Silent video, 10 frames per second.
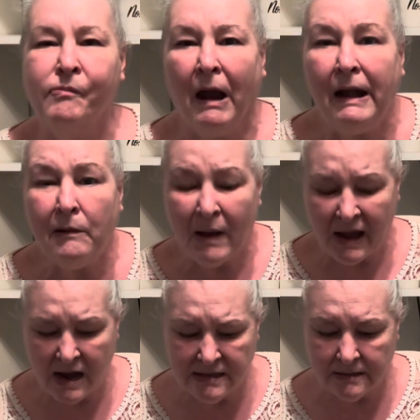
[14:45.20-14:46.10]
anyway,
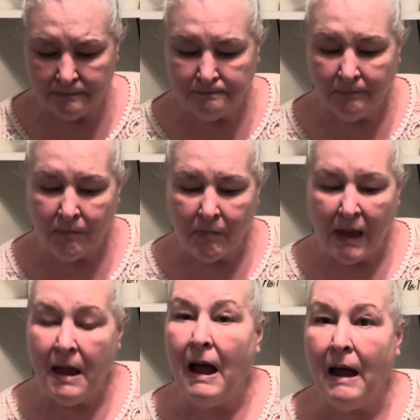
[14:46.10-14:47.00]
guys,
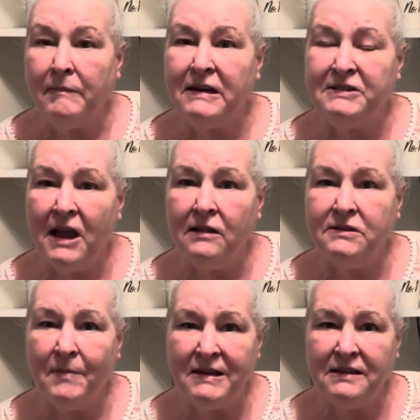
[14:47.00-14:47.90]
I'm going to challenge
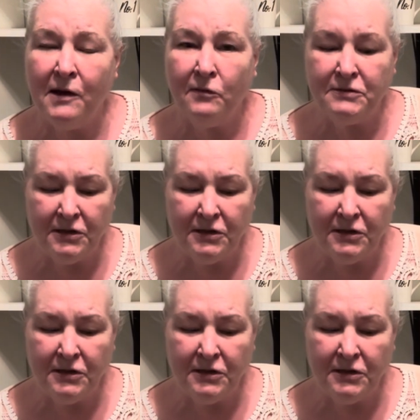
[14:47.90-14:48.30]
myself